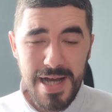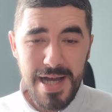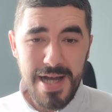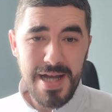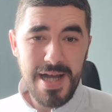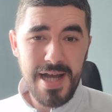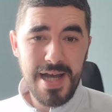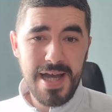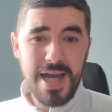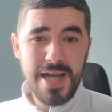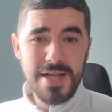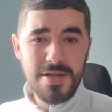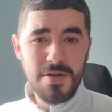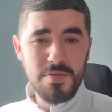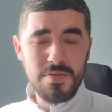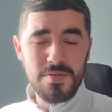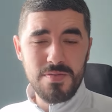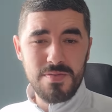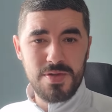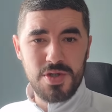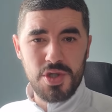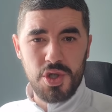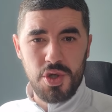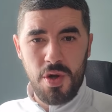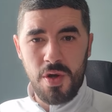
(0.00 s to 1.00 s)
I
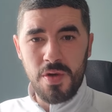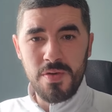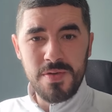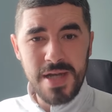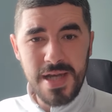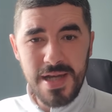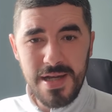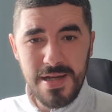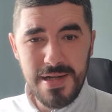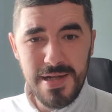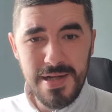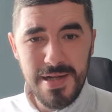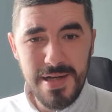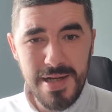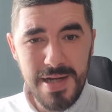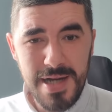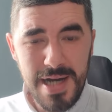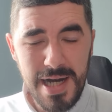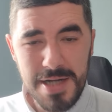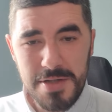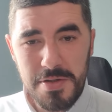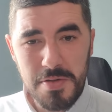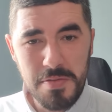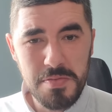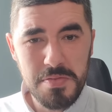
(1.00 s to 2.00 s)
don't troll you.
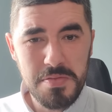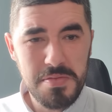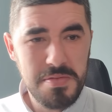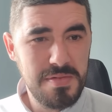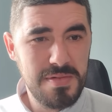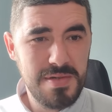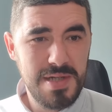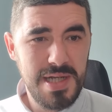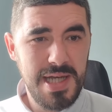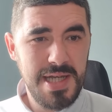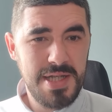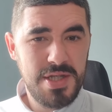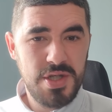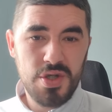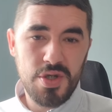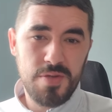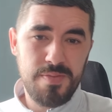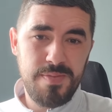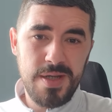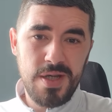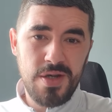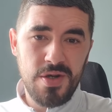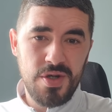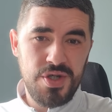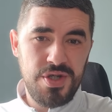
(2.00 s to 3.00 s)
I don't. It's just
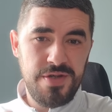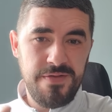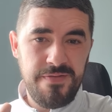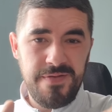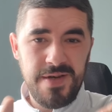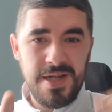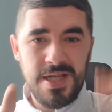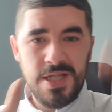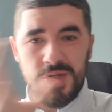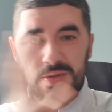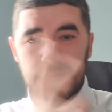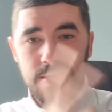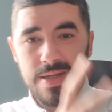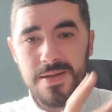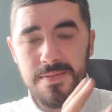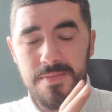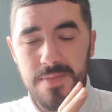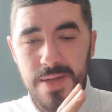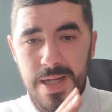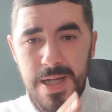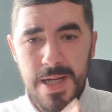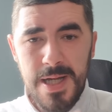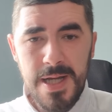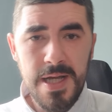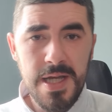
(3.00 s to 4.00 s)
because you're friends with him.
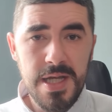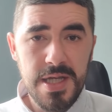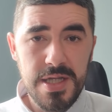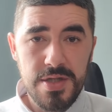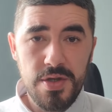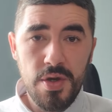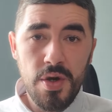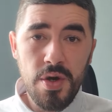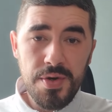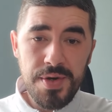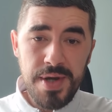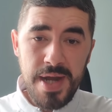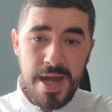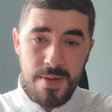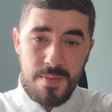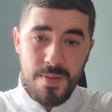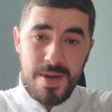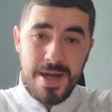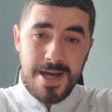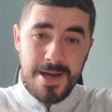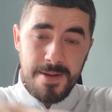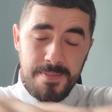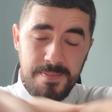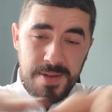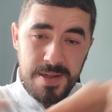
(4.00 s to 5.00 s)
Your
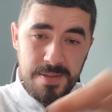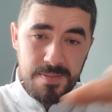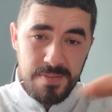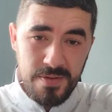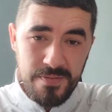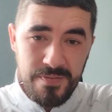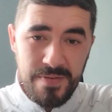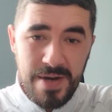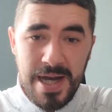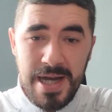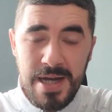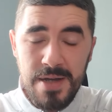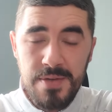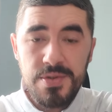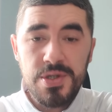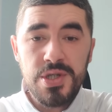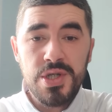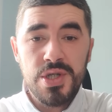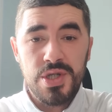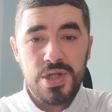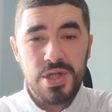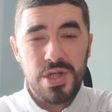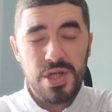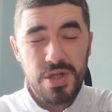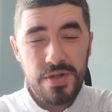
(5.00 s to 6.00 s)
network of people around
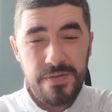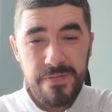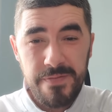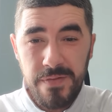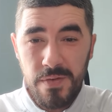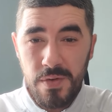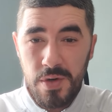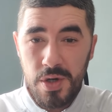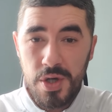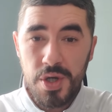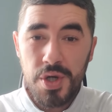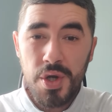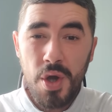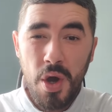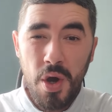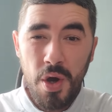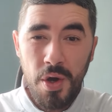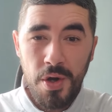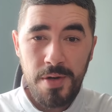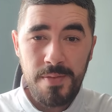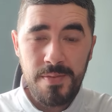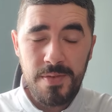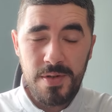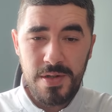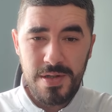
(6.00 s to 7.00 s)
you is fucking
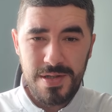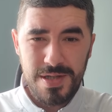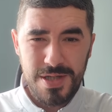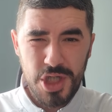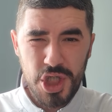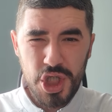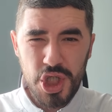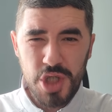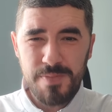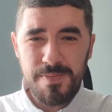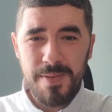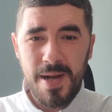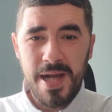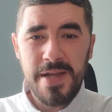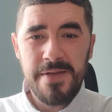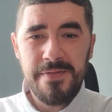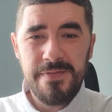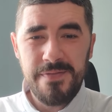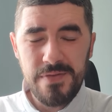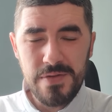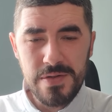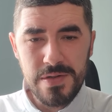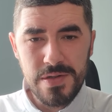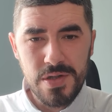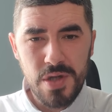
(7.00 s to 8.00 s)
horrible,
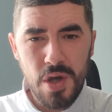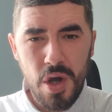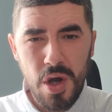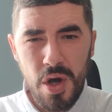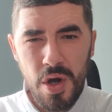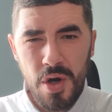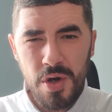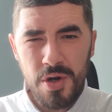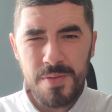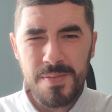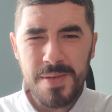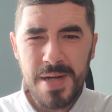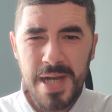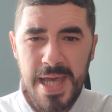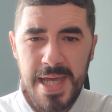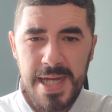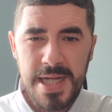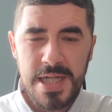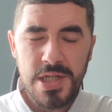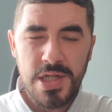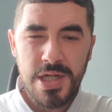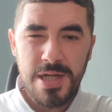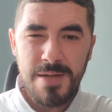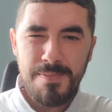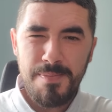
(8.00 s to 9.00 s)
spiteful, horrible
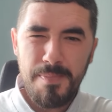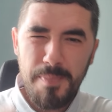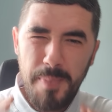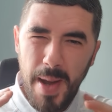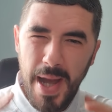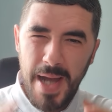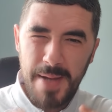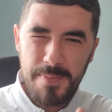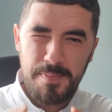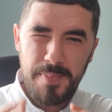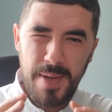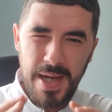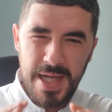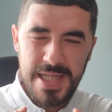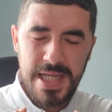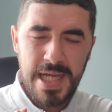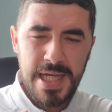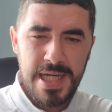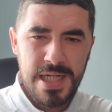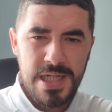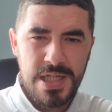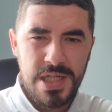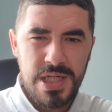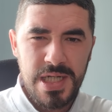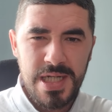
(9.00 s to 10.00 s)
energy, bad
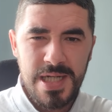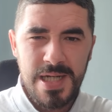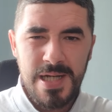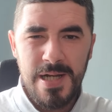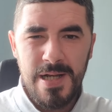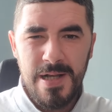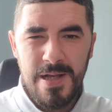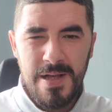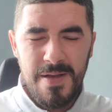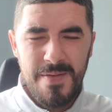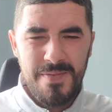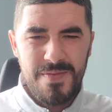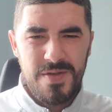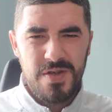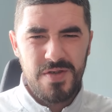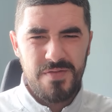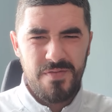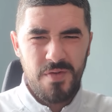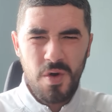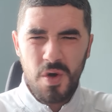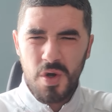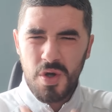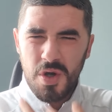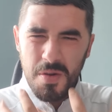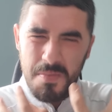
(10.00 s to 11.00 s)
energy. You've
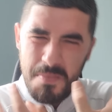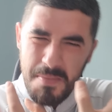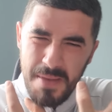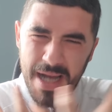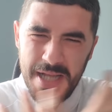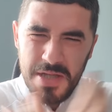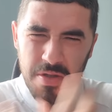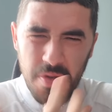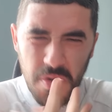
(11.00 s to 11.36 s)
all got mad